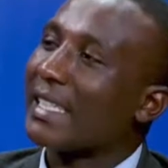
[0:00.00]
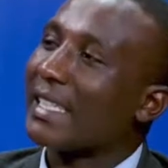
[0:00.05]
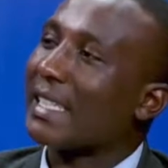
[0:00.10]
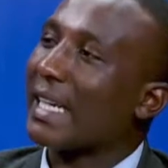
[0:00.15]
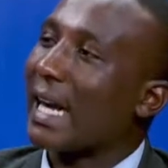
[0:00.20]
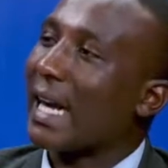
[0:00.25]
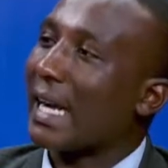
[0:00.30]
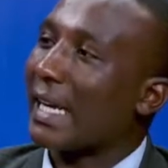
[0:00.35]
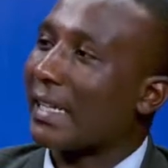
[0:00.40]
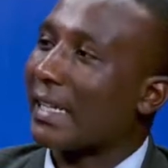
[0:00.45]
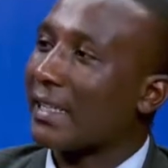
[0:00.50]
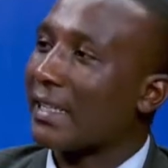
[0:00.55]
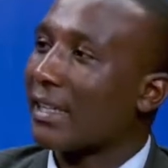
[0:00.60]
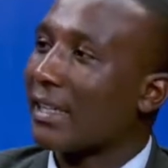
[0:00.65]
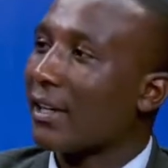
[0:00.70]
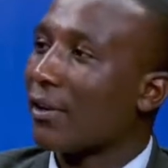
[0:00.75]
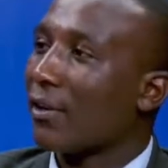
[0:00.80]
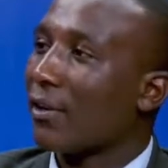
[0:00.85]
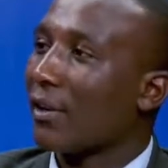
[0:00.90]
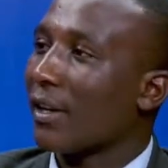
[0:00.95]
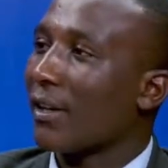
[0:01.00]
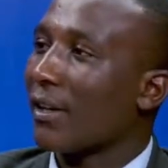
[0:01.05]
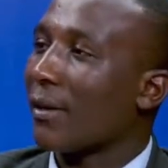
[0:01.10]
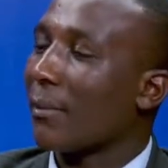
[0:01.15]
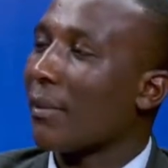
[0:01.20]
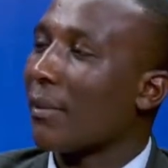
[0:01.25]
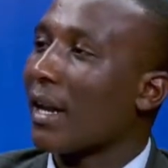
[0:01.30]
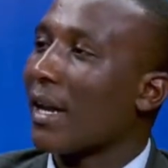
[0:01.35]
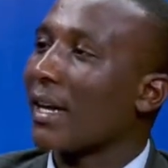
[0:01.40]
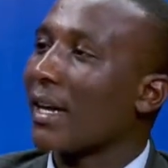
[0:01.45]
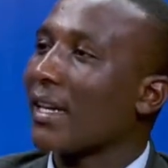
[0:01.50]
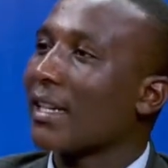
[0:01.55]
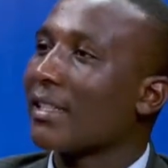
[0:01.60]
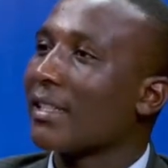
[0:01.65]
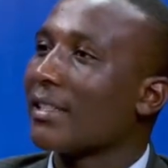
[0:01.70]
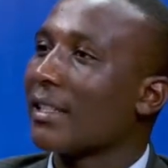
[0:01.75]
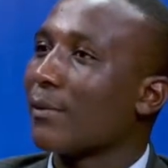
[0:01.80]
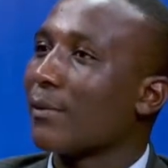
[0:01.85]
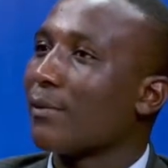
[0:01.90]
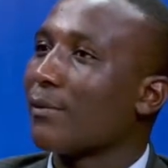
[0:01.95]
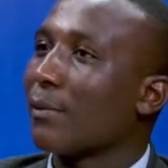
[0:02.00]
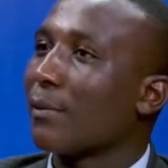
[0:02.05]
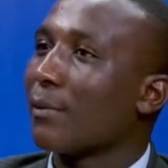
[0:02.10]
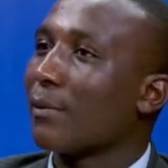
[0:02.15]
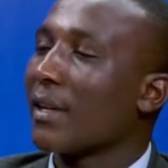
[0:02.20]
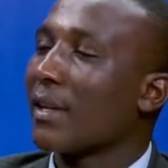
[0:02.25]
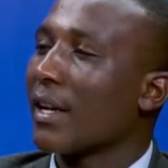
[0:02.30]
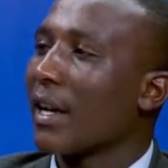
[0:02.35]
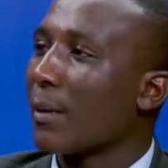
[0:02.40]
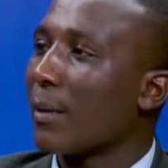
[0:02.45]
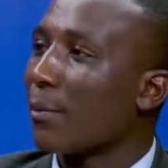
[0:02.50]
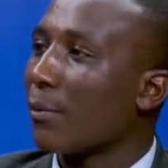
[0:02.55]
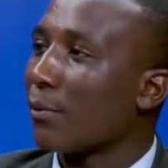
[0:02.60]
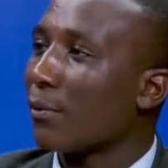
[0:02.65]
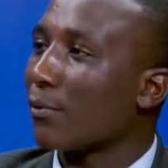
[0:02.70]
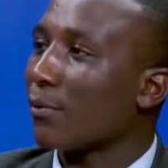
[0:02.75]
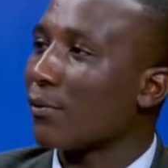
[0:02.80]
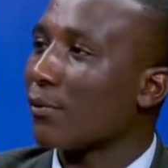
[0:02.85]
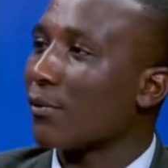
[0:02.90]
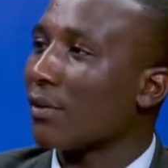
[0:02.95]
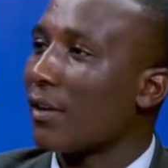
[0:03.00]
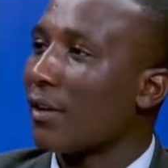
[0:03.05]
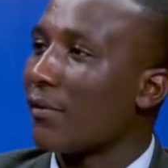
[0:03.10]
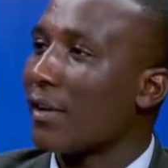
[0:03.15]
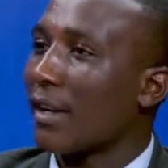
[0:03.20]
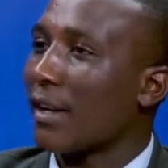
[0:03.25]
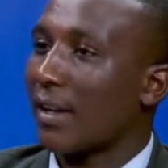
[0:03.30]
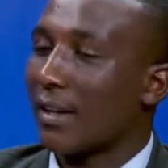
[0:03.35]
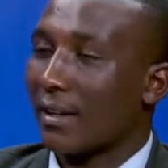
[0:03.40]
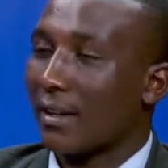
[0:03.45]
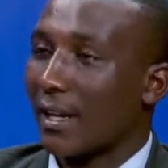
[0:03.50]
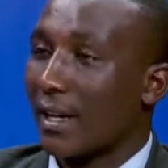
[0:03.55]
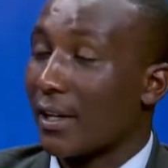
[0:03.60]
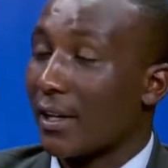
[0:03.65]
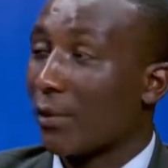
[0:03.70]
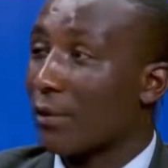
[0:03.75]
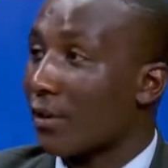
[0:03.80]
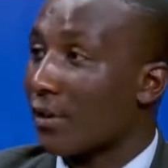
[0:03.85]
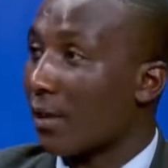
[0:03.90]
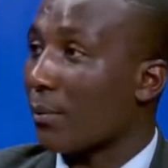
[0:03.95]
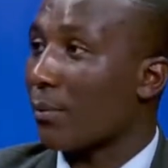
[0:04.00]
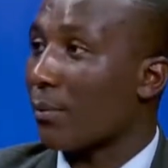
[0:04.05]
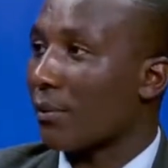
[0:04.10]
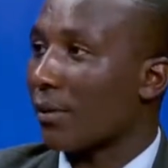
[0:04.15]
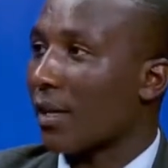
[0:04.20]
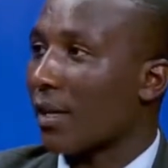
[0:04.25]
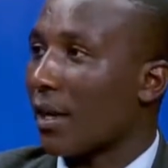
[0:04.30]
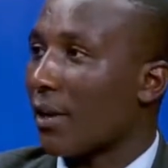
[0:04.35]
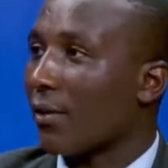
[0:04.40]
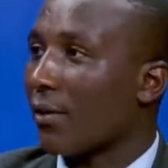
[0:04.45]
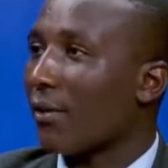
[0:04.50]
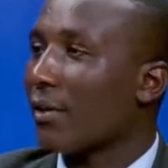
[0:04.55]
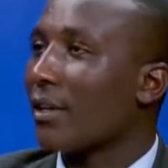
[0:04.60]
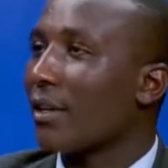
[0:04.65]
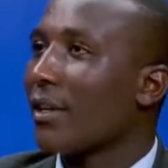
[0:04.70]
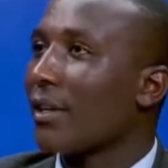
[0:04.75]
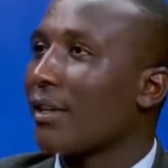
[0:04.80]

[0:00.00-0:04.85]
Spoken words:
denied or rather blacklisted from being able to travel, and they're not able now